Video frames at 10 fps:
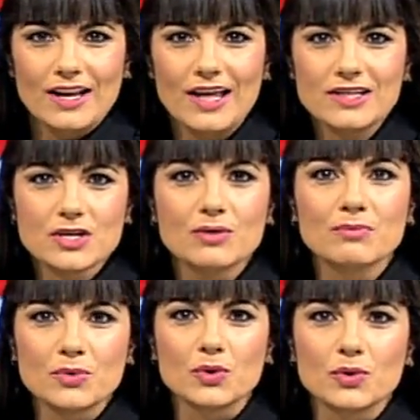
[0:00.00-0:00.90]
Letta
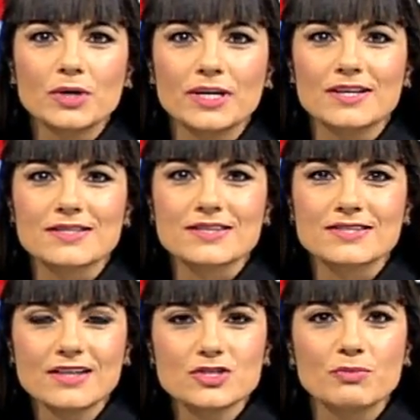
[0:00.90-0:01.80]
Mbulu is
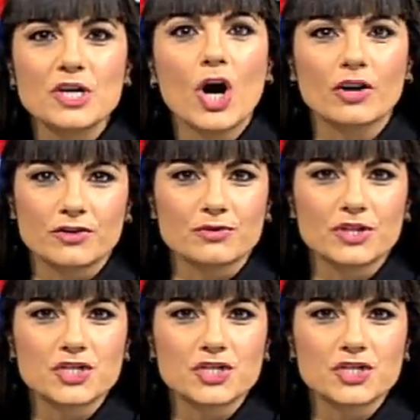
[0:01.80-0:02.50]
set to be honoured